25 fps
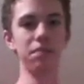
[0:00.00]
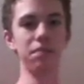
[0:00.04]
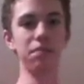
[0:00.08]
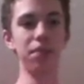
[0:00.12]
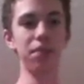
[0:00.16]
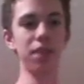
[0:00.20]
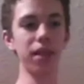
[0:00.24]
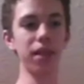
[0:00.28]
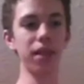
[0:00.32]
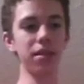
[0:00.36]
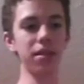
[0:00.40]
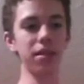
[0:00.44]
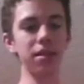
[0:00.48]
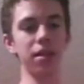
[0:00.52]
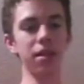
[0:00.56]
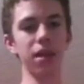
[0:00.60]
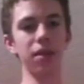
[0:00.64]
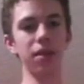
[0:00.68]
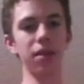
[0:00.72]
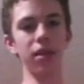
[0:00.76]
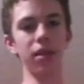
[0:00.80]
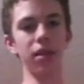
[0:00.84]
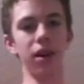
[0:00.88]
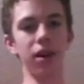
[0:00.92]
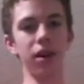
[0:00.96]
but just
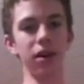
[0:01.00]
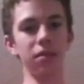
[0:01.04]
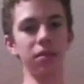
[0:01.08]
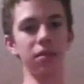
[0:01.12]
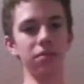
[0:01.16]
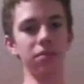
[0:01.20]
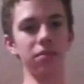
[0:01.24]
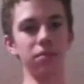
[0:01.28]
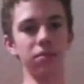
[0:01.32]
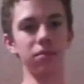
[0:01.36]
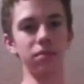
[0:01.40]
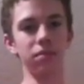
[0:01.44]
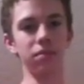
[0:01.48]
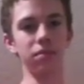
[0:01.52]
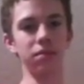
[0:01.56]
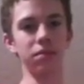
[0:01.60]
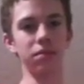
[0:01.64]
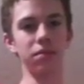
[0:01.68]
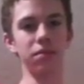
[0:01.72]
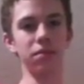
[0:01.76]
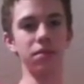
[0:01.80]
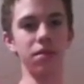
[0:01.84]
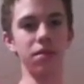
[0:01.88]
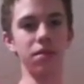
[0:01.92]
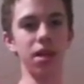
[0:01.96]
like with the arm,
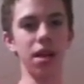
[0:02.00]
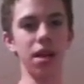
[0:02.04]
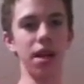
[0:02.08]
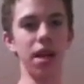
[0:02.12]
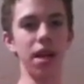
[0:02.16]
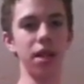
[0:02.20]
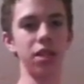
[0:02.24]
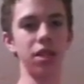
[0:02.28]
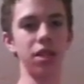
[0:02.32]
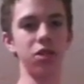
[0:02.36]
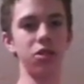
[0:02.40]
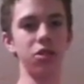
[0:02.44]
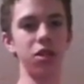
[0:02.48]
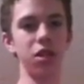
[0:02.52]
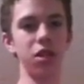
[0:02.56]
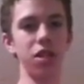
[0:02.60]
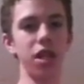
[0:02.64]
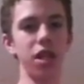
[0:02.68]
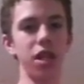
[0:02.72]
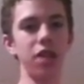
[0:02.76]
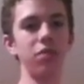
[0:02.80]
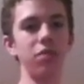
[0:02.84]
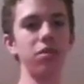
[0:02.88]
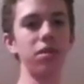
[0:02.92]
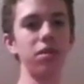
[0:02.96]
it can stretch
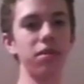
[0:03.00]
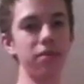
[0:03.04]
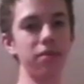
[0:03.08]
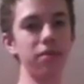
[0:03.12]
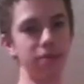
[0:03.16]
out.